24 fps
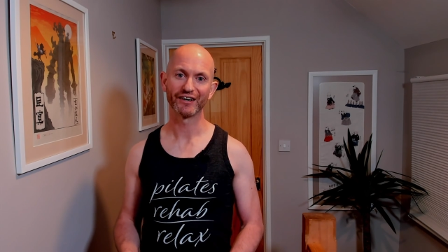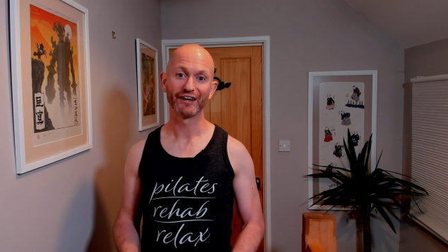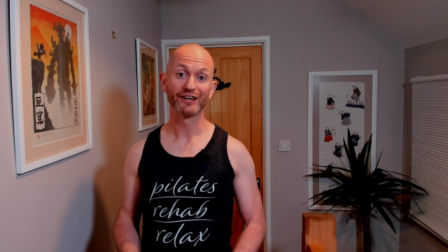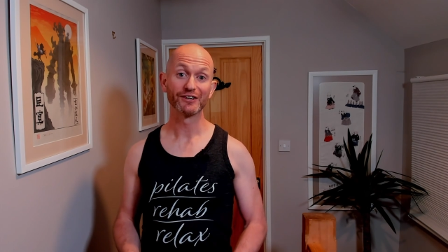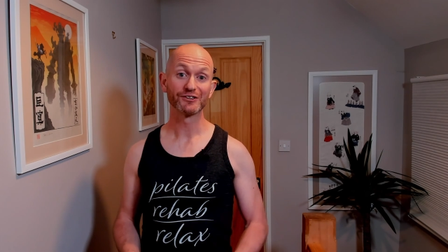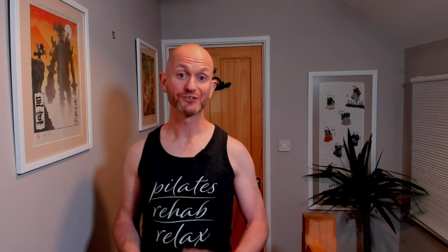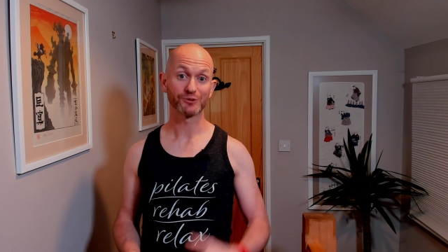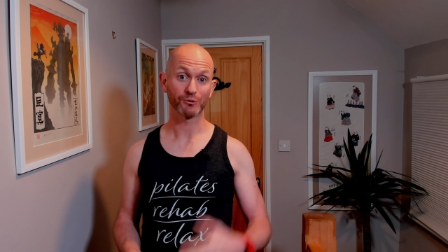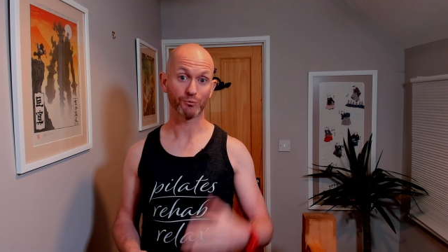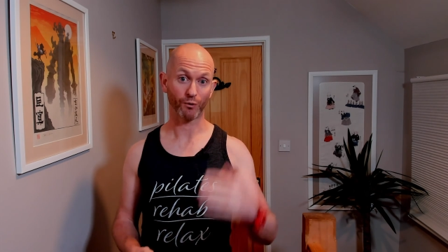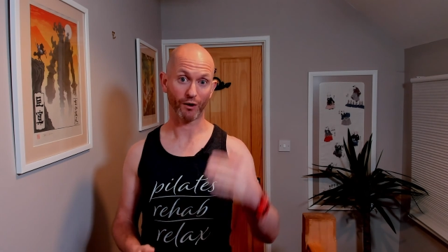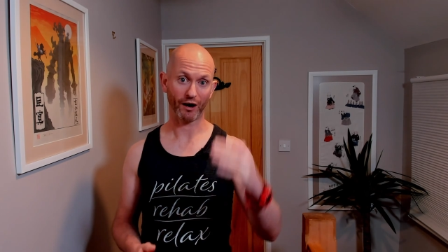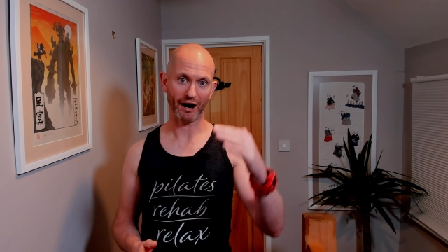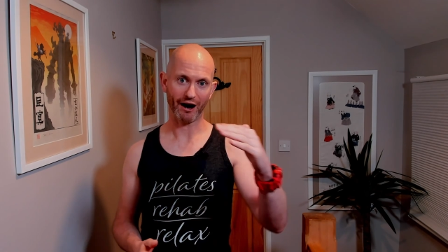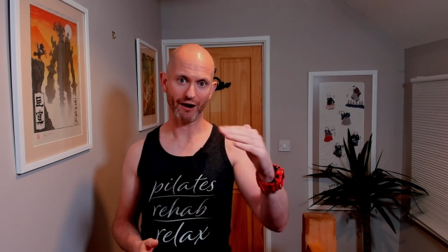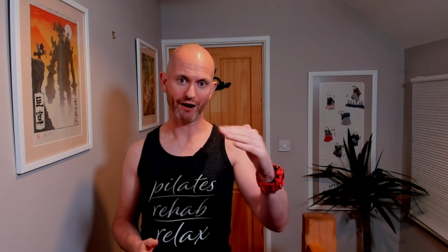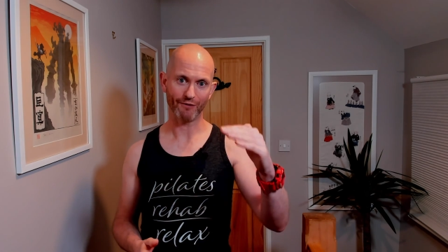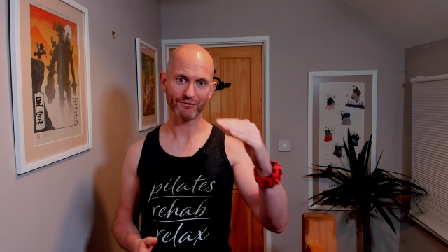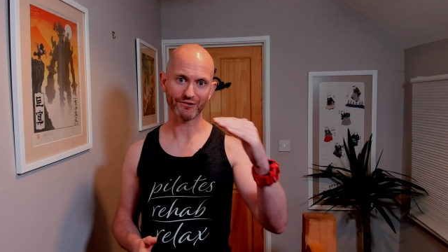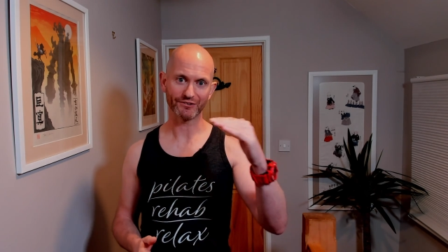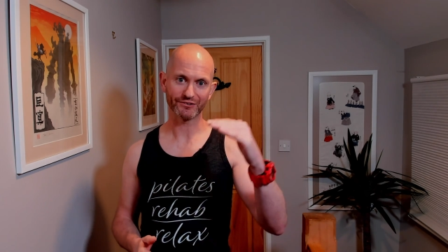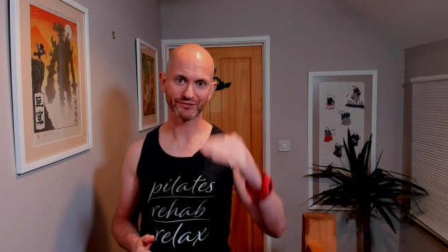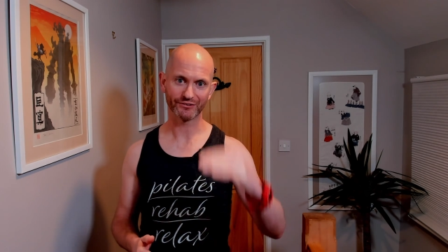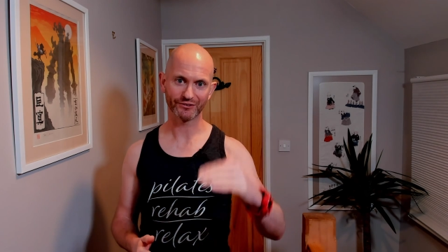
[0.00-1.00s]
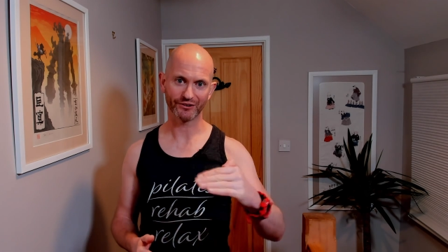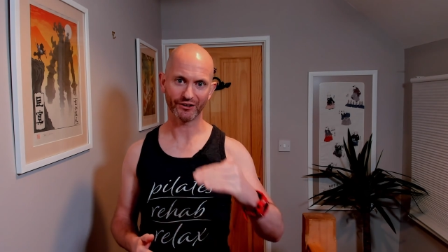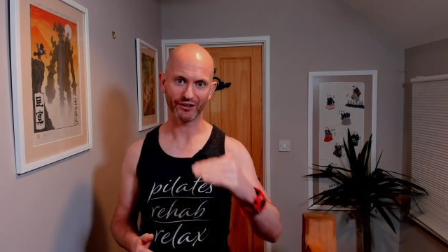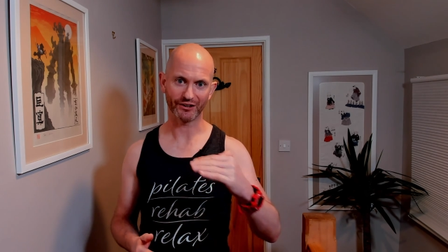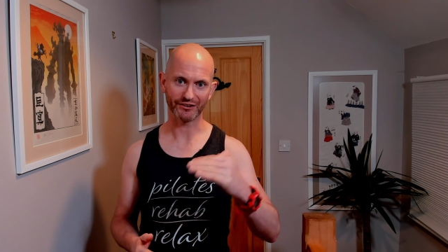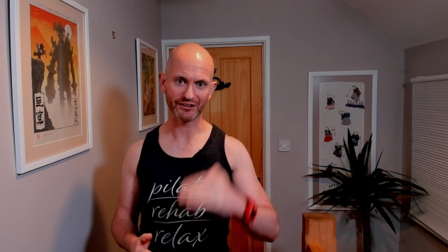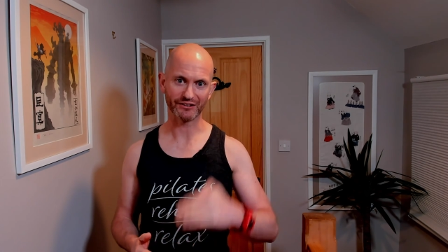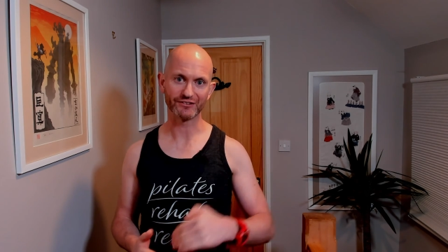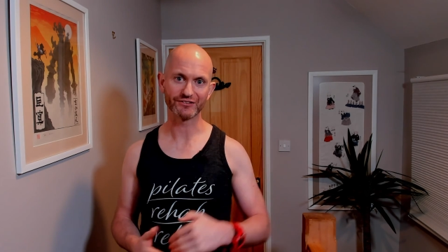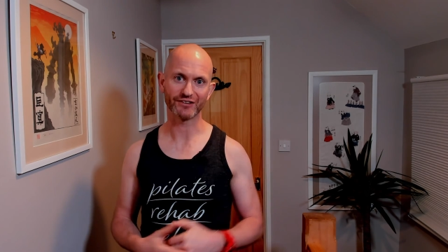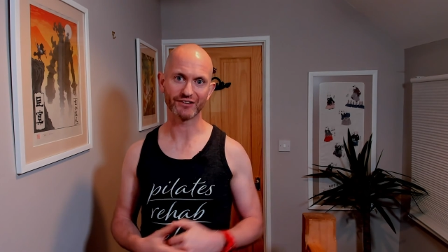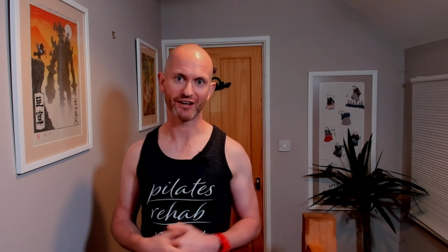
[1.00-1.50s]
So by having an
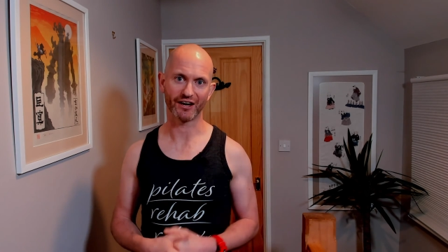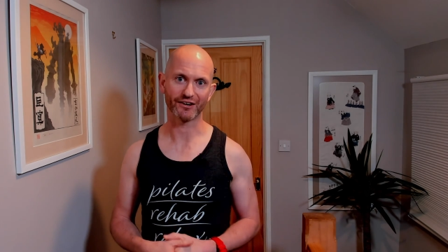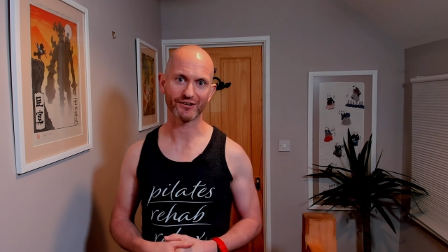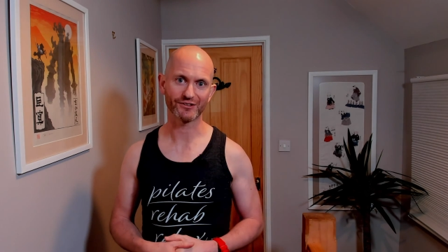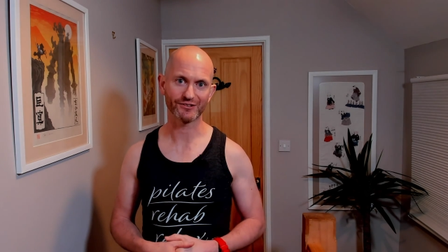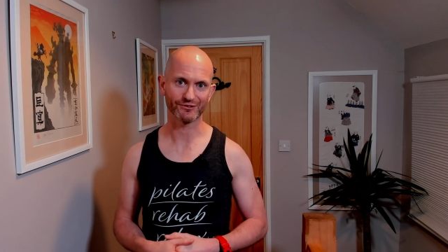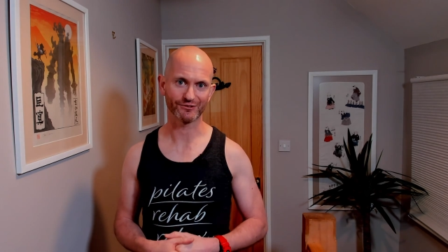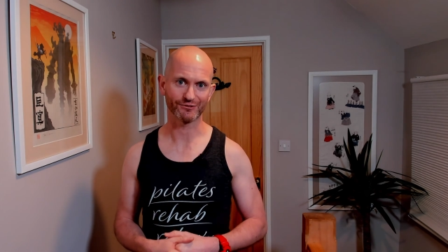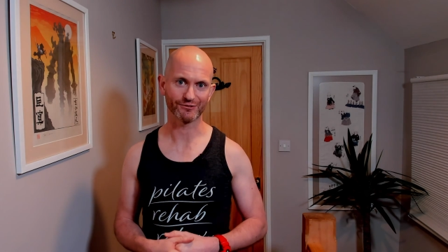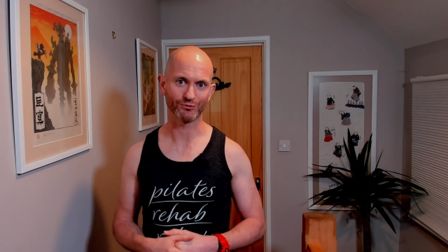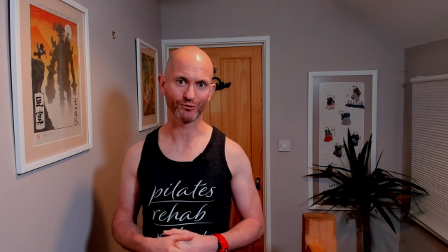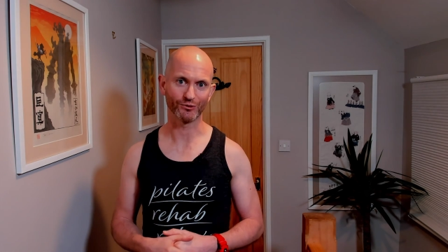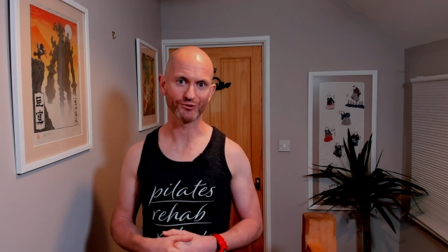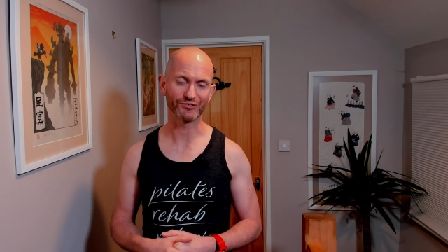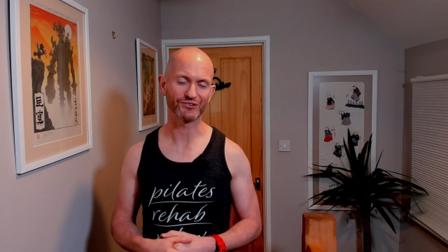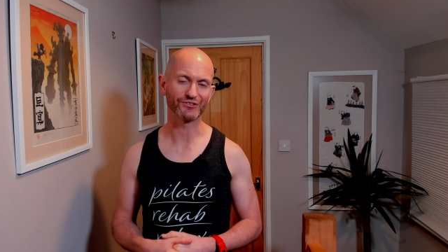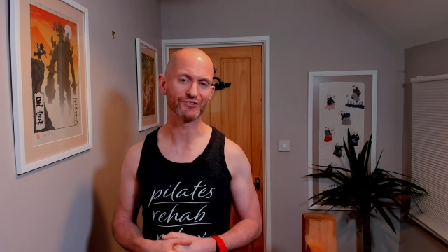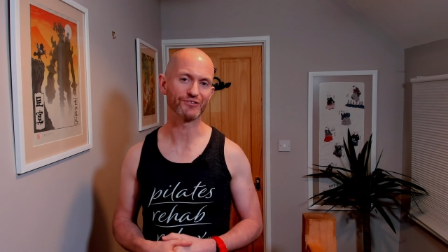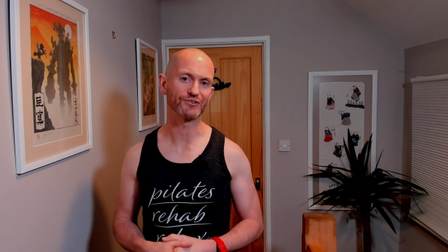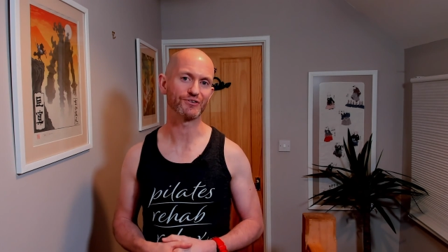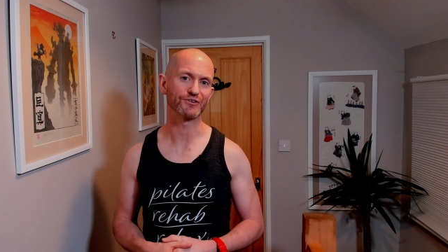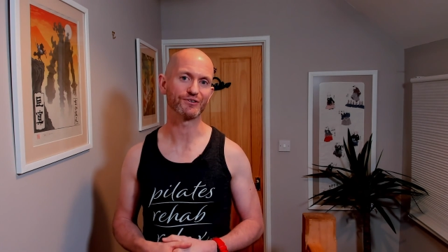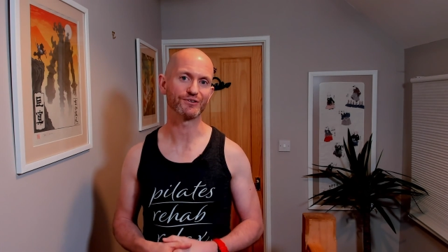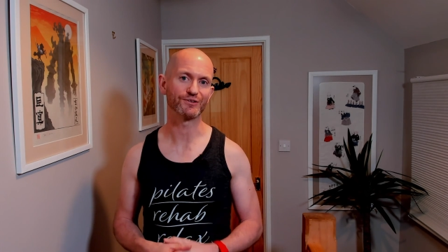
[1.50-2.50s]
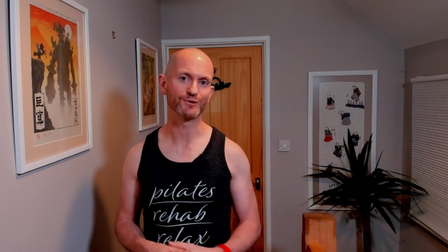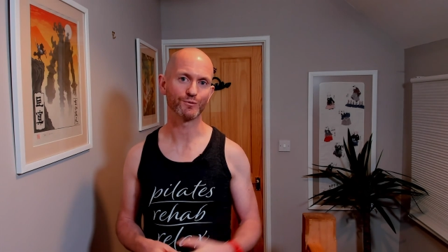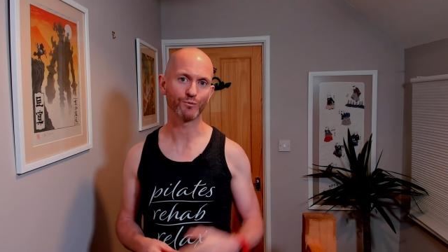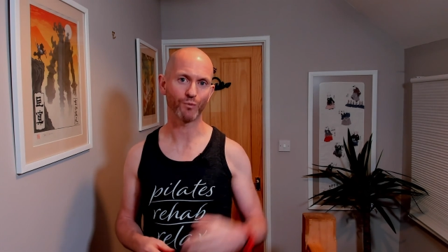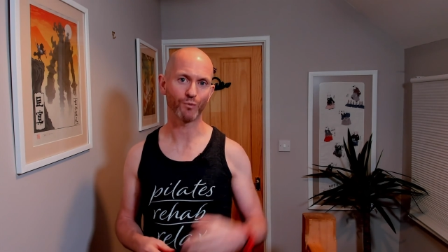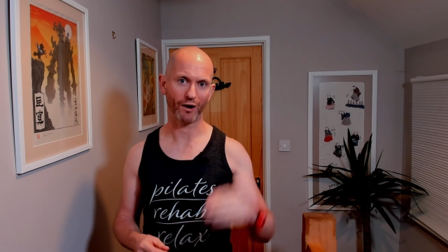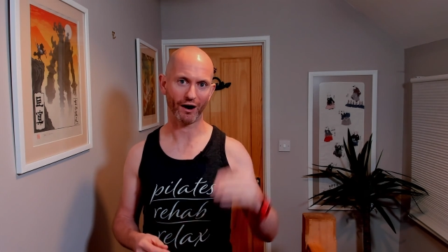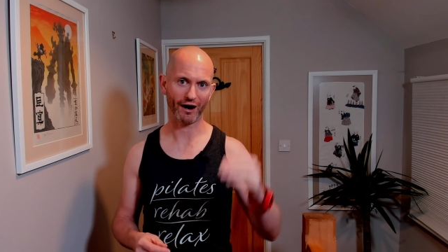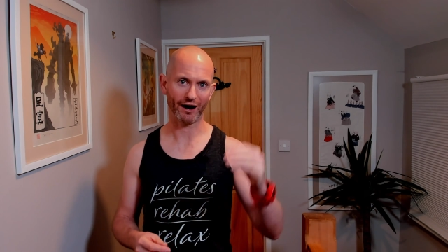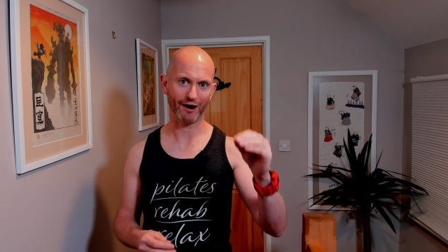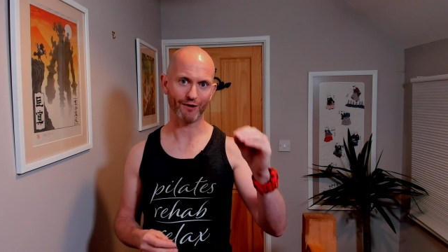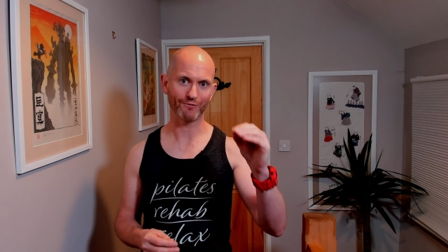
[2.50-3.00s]
index of what to do,
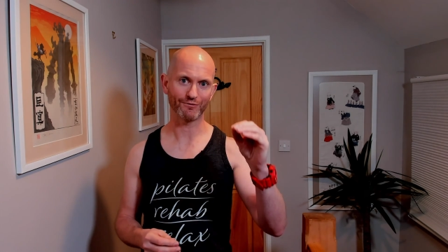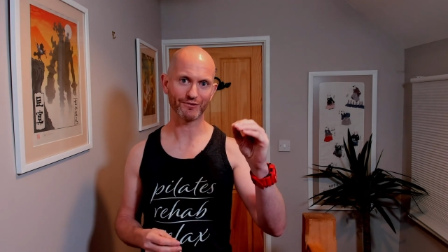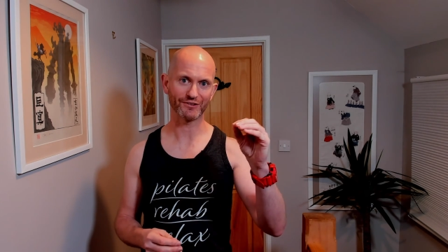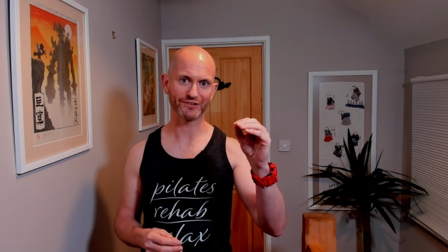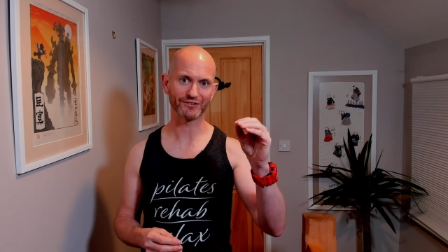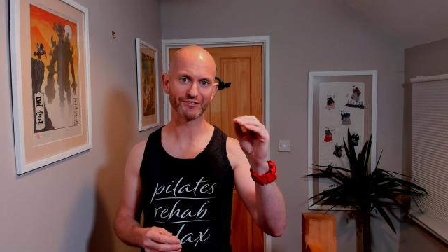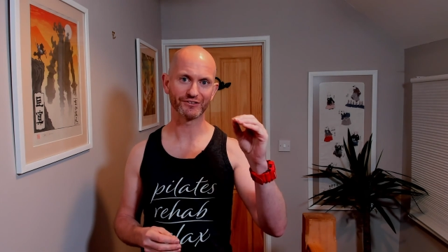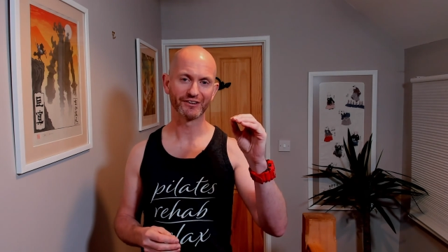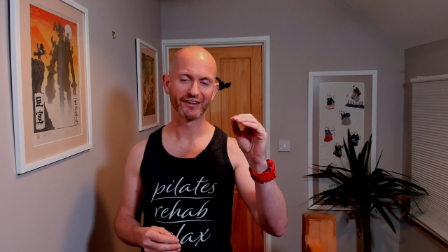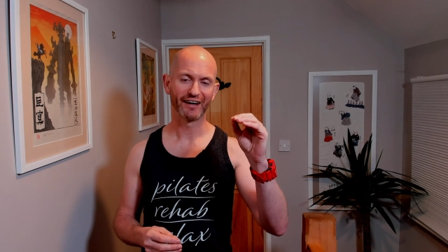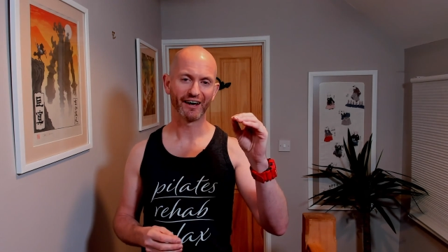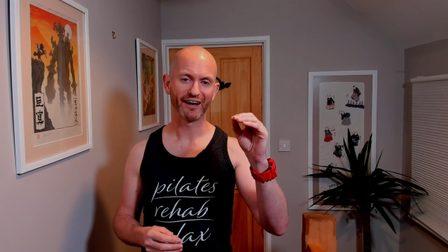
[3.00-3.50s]
by having